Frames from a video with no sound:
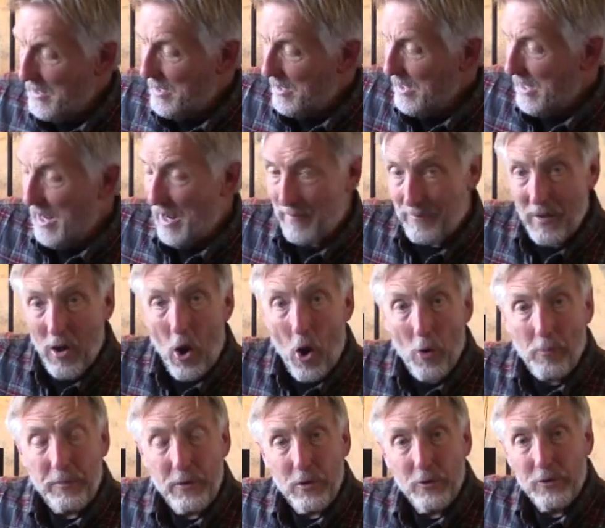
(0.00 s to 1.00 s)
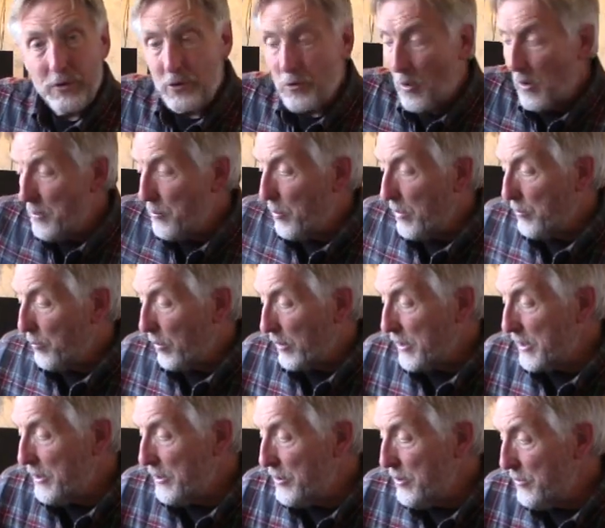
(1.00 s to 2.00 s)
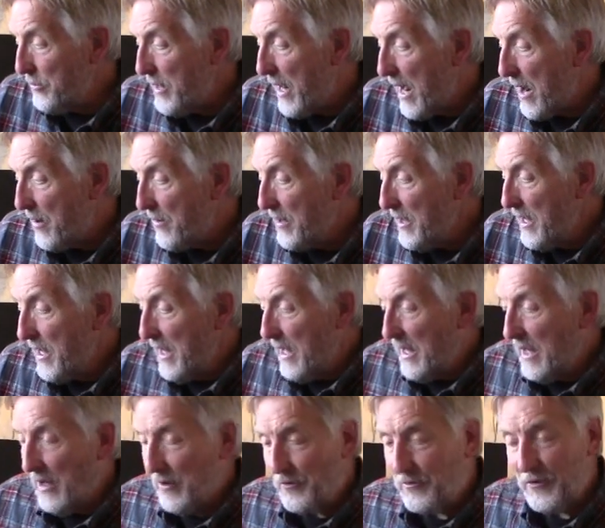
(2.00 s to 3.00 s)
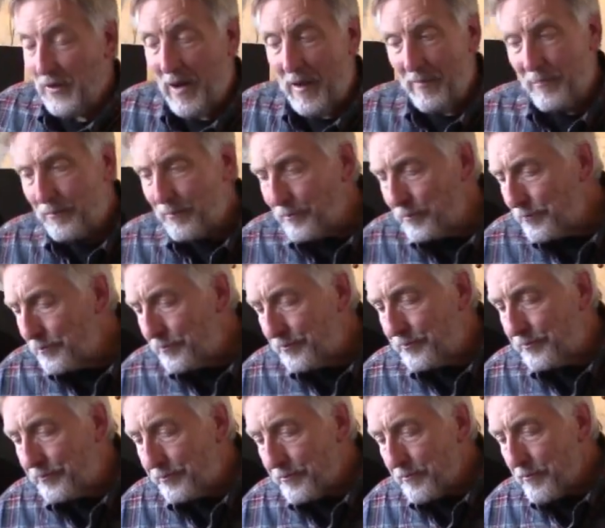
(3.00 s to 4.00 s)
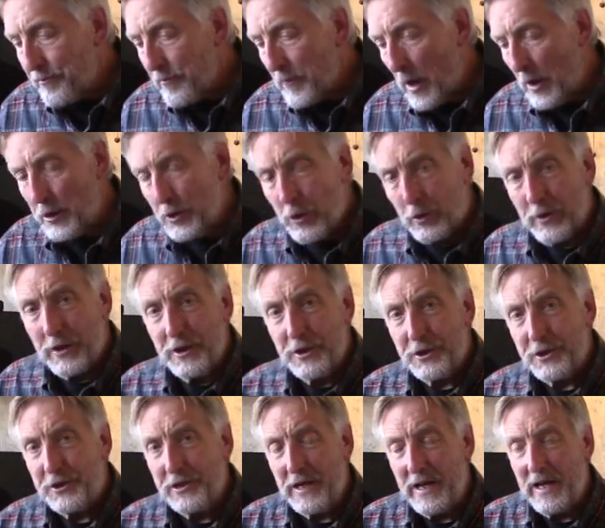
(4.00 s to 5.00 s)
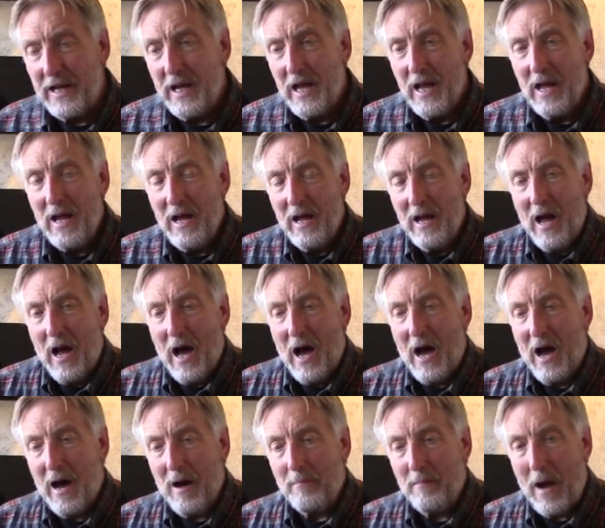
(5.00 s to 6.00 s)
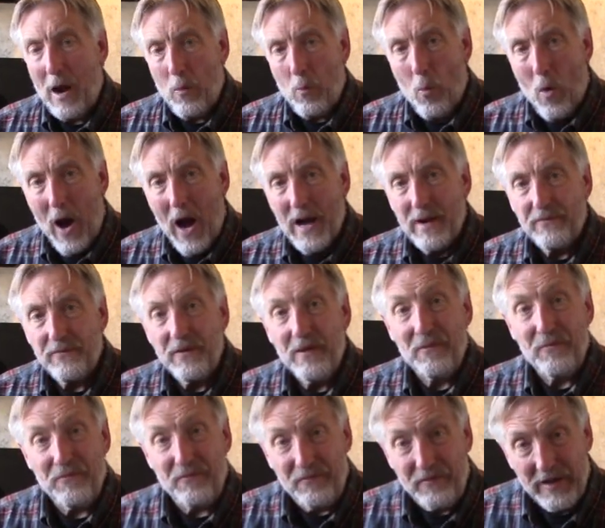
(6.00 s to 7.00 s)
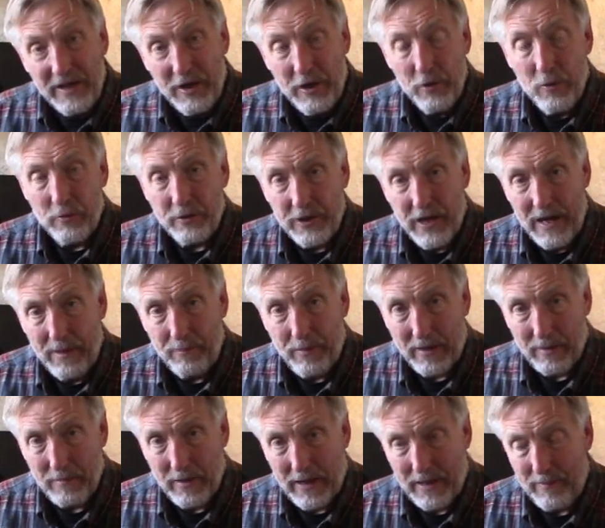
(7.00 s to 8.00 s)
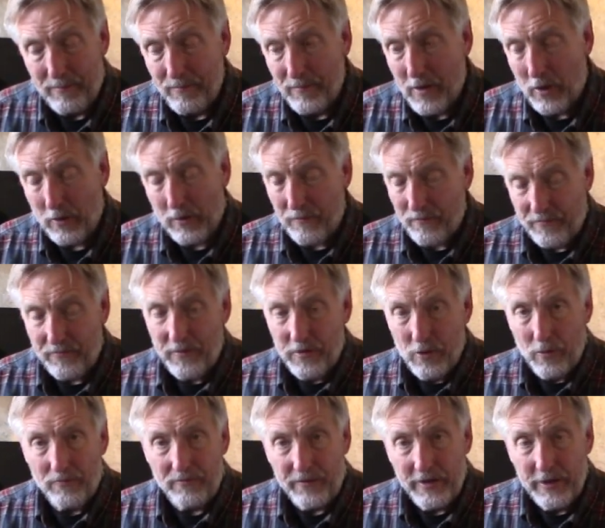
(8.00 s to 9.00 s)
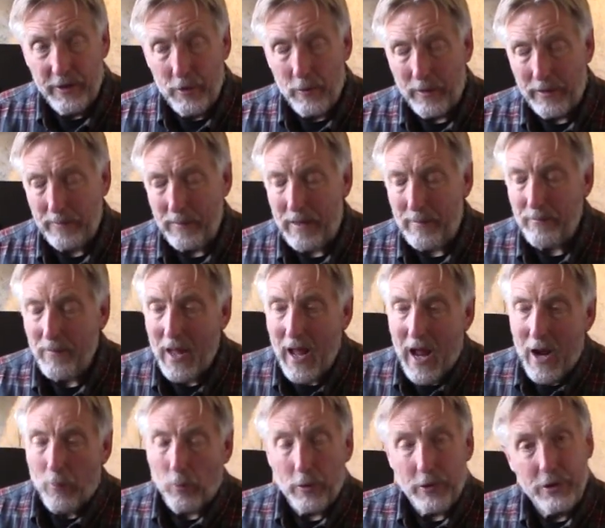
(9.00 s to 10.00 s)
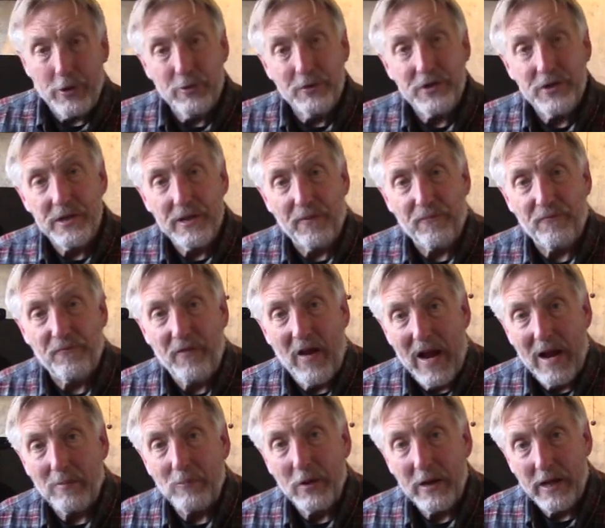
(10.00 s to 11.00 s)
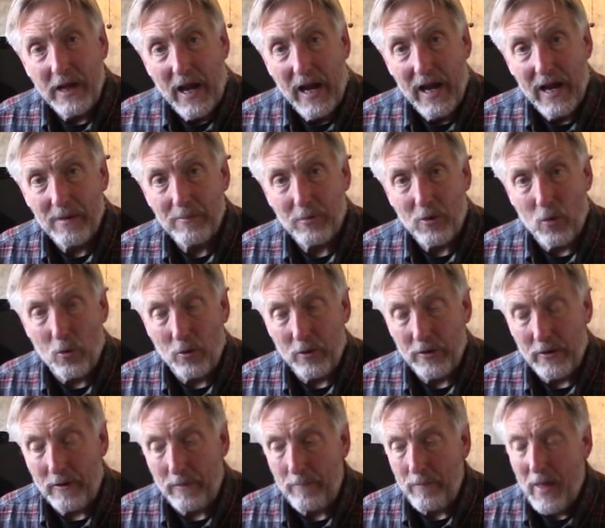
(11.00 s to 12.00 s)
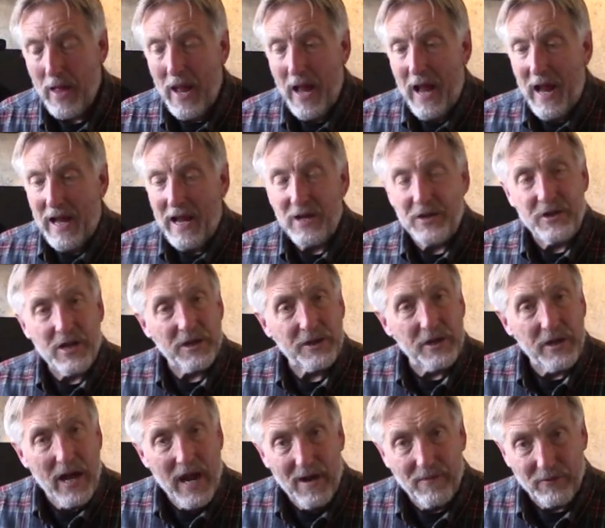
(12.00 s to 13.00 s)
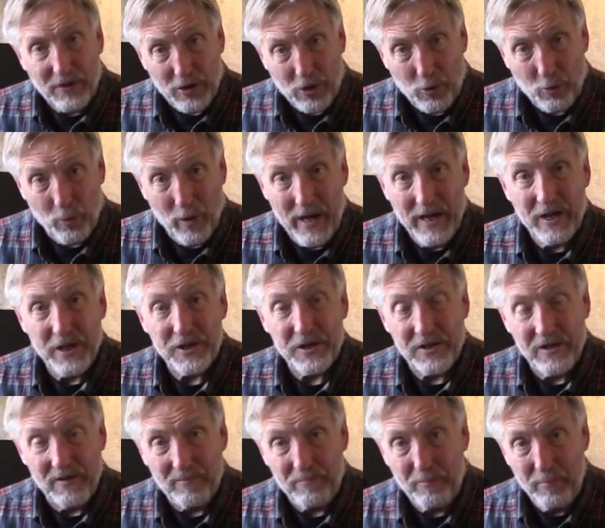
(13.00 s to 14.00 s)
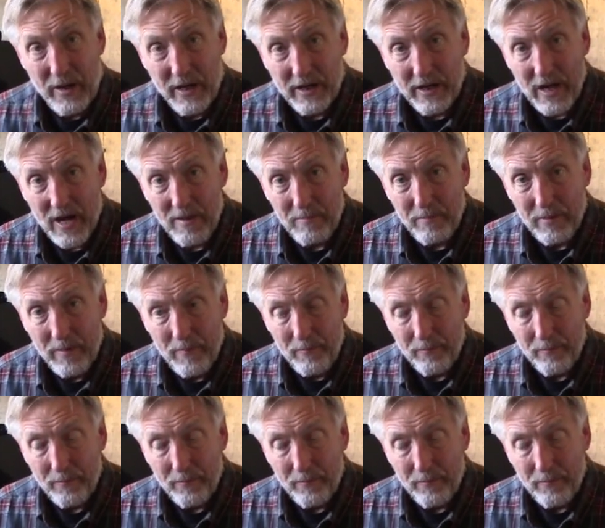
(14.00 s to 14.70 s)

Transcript: Yeah, hope you enjoy. What we're going to do now is you're going to see my wife videotaping me, or videoing me. We're using the family camcorder. It doesn't have the greatest of pickup,